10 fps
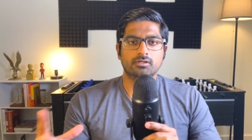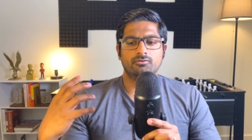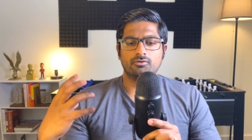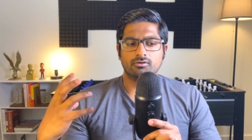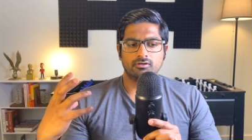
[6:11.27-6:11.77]

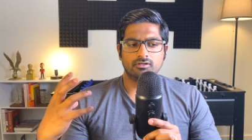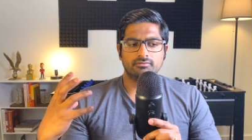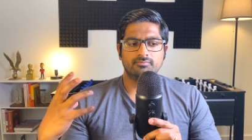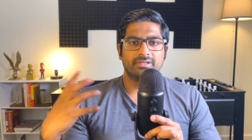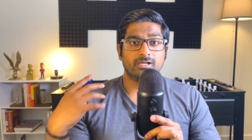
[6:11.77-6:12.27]

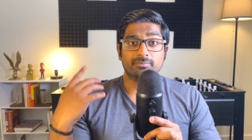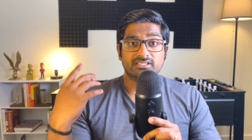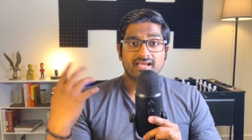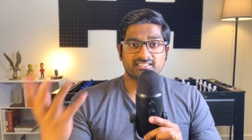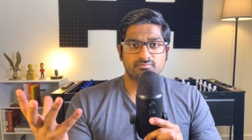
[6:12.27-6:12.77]
or pick up a
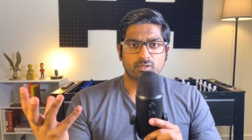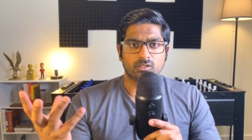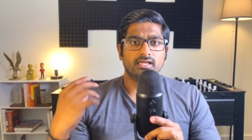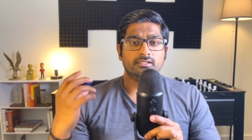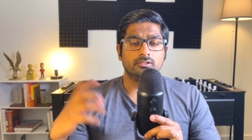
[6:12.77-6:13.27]
textbook
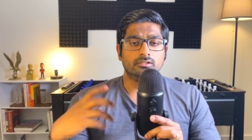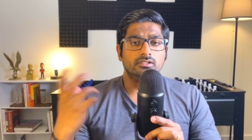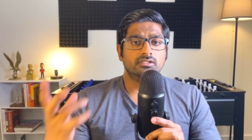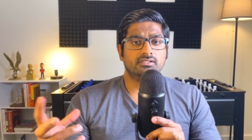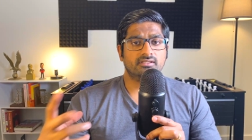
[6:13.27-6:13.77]
and
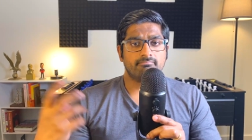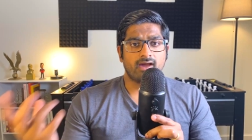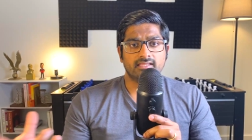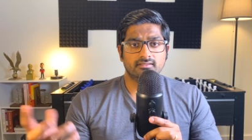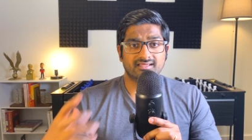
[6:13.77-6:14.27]
learn the
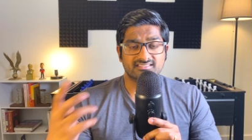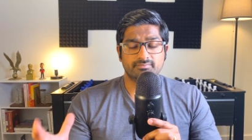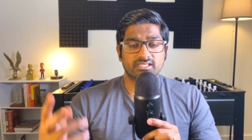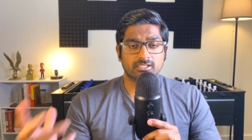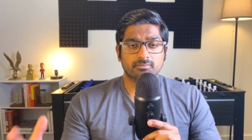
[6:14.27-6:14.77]
math that is
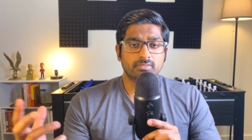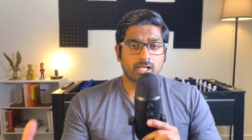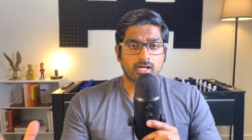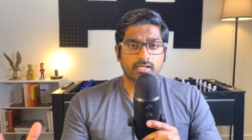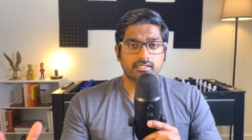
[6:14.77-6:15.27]
being
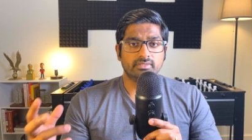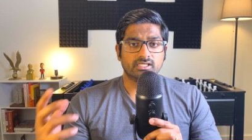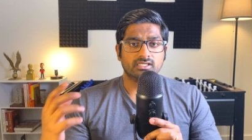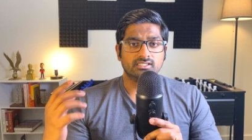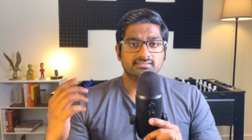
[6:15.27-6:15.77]
applied
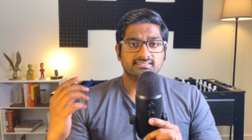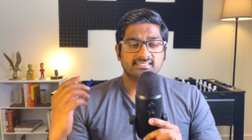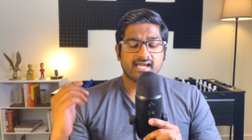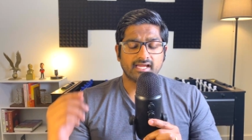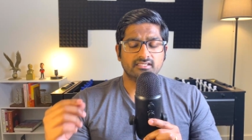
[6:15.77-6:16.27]
because
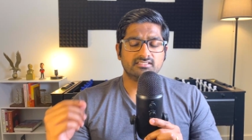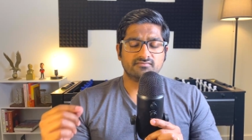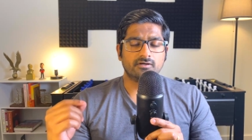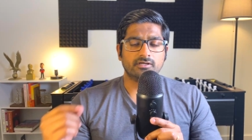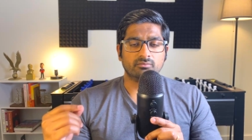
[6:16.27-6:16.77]
that is
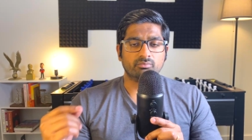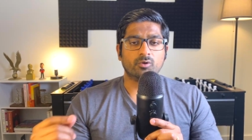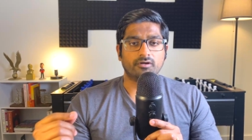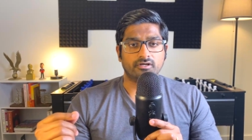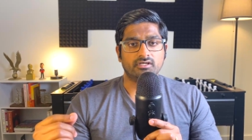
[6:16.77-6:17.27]
very important.